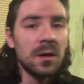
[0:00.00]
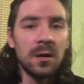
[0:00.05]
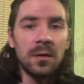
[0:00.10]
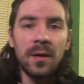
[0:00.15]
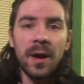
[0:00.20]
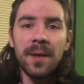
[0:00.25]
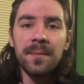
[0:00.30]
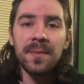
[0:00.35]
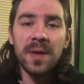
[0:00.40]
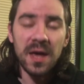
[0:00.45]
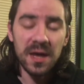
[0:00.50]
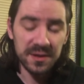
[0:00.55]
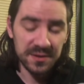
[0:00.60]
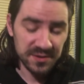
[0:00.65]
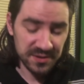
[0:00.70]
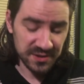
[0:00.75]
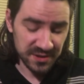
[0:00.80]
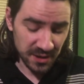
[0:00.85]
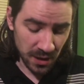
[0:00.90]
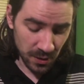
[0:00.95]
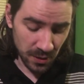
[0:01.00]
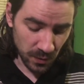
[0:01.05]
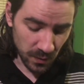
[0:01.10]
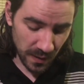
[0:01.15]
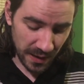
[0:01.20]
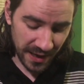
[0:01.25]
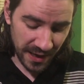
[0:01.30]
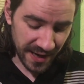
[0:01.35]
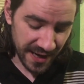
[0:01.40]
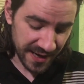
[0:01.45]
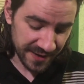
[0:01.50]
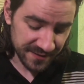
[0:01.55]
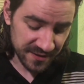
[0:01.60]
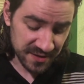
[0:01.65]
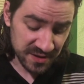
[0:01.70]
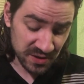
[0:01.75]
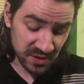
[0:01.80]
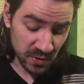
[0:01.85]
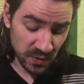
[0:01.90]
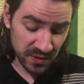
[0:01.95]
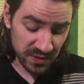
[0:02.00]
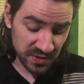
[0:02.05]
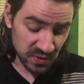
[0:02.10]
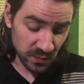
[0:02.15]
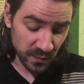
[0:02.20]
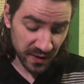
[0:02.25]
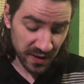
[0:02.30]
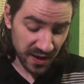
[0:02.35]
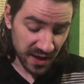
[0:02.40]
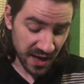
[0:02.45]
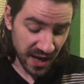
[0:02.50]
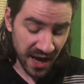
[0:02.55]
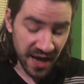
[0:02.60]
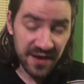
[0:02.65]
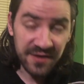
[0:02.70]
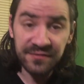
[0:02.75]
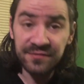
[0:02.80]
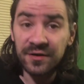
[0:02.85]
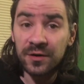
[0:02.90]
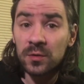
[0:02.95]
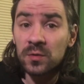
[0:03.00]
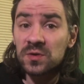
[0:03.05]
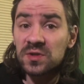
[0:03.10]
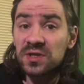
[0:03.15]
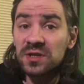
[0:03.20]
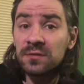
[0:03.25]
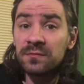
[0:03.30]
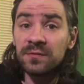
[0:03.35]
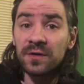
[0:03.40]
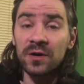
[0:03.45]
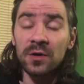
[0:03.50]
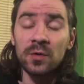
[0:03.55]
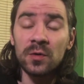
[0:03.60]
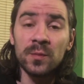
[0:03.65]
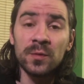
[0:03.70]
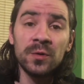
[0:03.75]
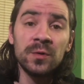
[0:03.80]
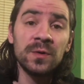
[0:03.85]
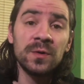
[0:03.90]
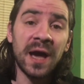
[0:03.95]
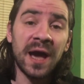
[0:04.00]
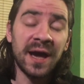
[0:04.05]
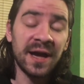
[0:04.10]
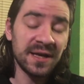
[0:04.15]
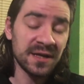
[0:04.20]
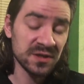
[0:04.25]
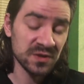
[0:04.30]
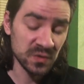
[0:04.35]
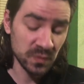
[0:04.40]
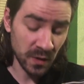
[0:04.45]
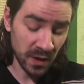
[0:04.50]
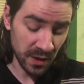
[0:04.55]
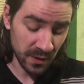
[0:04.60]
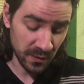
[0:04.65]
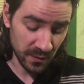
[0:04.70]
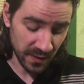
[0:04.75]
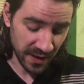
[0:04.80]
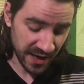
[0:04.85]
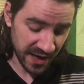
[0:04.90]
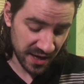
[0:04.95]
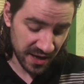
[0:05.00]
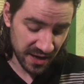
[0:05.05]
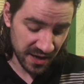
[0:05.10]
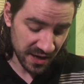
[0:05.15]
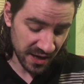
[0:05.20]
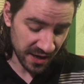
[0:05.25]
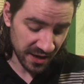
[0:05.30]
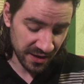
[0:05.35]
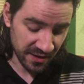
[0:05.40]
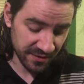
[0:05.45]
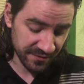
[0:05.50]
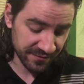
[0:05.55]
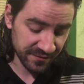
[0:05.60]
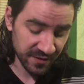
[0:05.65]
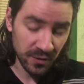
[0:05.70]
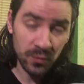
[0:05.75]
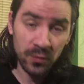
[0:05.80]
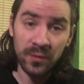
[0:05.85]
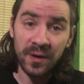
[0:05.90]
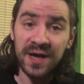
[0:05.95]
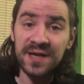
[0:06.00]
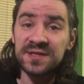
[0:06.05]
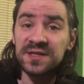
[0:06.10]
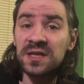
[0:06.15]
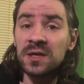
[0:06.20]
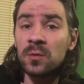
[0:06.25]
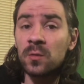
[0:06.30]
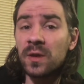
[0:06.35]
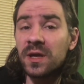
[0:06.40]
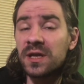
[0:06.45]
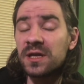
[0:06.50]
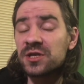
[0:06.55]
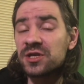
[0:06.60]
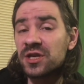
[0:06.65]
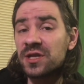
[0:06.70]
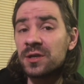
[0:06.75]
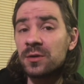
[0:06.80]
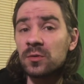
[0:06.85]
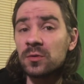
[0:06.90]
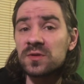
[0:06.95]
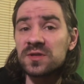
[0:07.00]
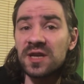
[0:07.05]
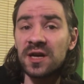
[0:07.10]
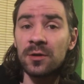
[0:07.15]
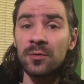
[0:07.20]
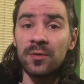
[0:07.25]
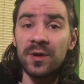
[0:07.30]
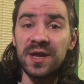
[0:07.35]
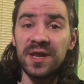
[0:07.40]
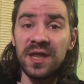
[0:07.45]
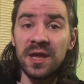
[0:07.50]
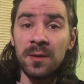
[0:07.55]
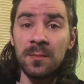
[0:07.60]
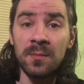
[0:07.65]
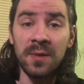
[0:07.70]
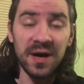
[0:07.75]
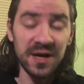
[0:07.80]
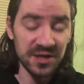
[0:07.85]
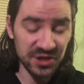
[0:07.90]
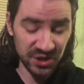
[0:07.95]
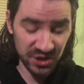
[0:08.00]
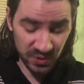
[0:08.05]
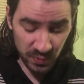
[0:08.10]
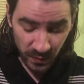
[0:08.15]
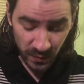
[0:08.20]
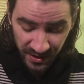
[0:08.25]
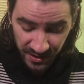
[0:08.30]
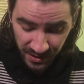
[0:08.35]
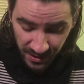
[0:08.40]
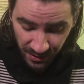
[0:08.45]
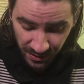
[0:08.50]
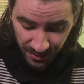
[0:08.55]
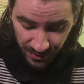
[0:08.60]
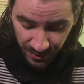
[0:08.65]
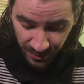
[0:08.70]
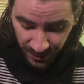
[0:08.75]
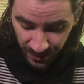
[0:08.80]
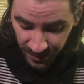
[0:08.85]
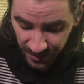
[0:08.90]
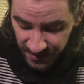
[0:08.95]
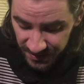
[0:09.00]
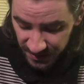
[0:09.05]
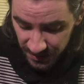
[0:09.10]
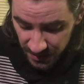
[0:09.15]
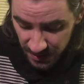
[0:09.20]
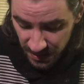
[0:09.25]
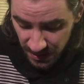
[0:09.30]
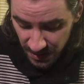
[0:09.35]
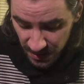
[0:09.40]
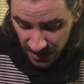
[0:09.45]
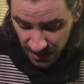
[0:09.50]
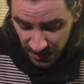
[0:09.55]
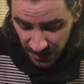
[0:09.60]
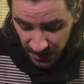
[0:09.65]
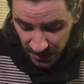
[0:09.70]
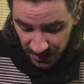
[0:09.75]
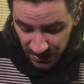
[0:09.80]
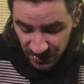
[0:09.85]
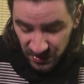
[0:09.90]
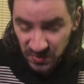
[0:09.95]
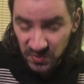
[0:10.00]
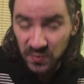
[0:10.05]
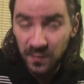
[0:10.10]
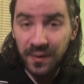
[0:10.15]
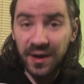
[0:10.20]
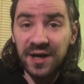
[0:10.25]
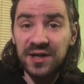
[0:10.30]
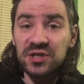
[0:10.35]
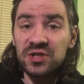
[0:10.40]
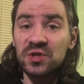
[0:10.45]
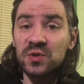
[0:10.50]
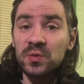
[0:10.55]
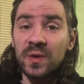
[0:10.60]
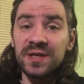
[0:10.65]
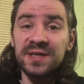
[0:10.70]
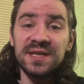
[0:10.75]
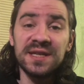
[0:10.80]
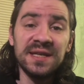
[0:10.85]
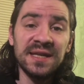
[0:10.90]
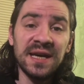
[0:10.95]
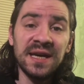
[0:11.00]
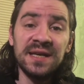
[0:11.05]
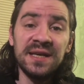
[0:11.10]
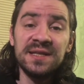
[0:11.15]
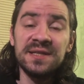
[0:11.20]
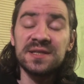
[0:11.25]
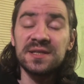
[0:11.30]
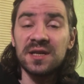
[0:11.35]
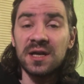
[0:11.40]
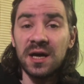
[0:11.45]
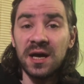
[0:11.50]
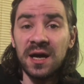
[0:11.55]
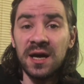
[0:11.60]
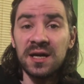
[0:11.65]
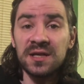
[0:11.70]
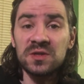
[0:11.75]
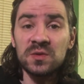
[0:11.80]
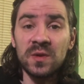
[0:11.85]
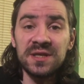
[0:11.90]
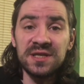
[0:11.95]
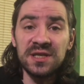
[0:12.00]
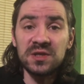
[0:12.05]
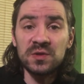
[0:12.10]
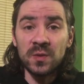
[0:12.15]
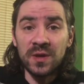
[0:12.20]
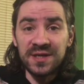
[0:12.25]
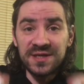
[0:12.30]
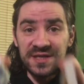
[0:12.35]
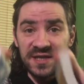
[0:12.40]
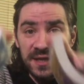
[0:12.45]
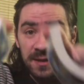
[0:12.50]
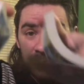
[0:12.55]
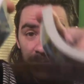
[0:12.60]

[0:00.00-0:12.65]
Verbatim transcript: Right, so uh, this is going to be a Virgo Sun, Virgo Moon, and as well a uh, Virgo Rising weekly general tarot reading March 23rd to March 29th, uh, 2020.